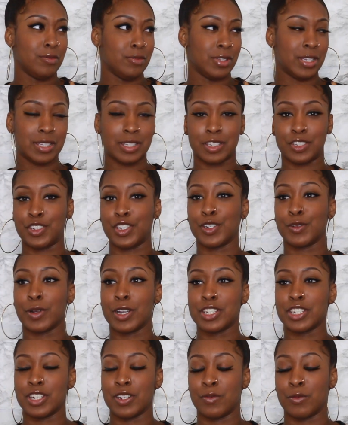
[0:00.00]
This
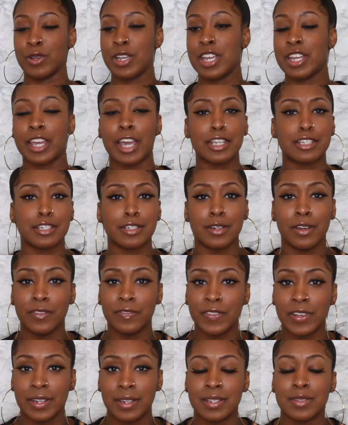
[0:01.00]
generation of we ain't catching
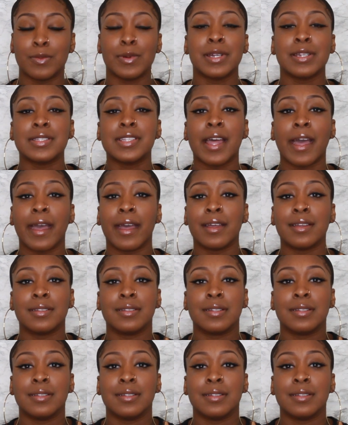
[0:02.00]
no feelings. What is that?